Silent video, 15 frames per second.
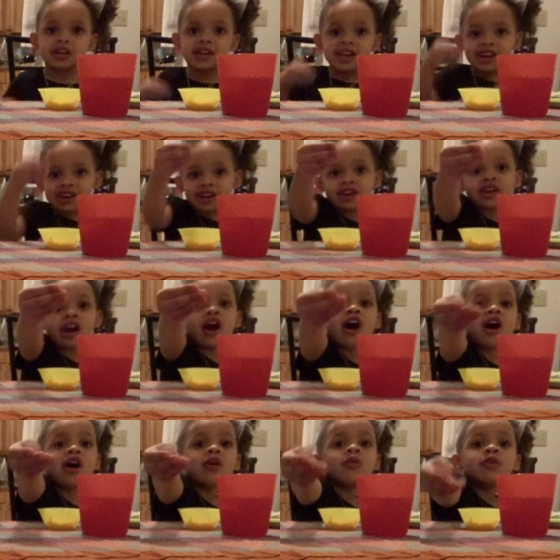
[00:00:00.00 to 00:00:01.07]
Yeah, we're
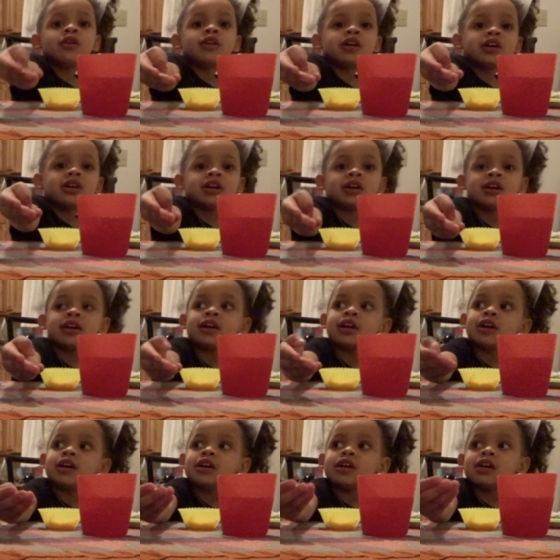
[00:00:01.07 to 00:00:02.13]
having
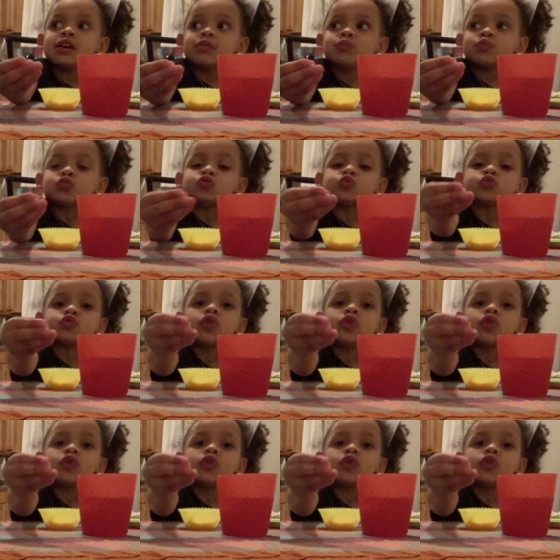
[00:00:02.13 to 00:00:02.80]
tacos. Did you put it Ellie?